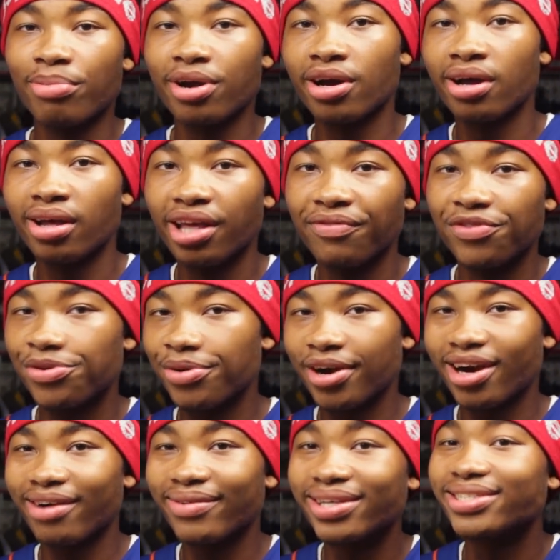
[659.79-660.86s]
bruh. If you
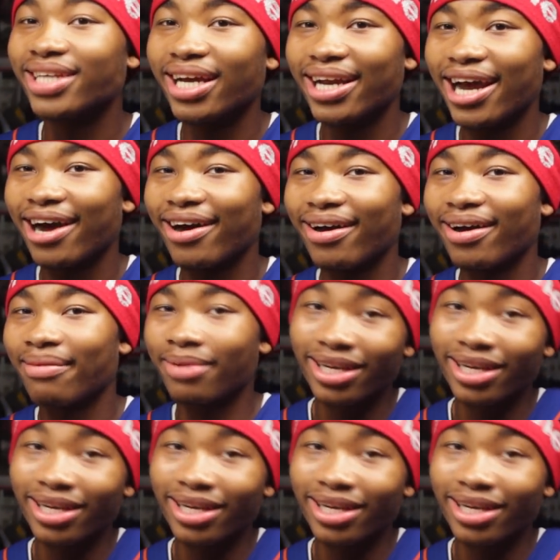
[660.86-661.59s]
are, what's up, dog?